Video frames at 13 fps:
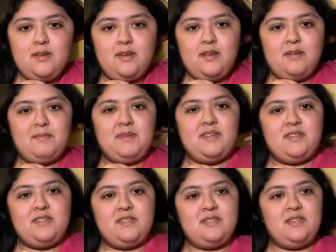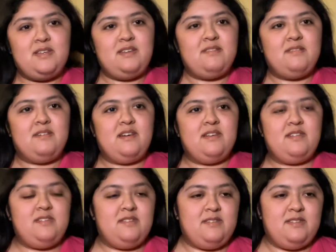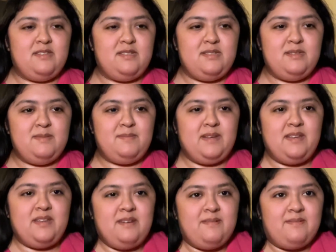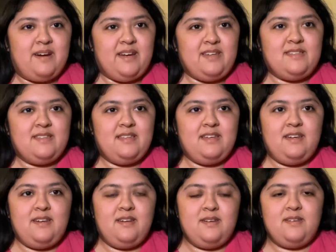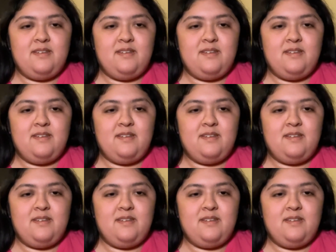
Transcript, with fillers: And plus, I know how to spend it wisely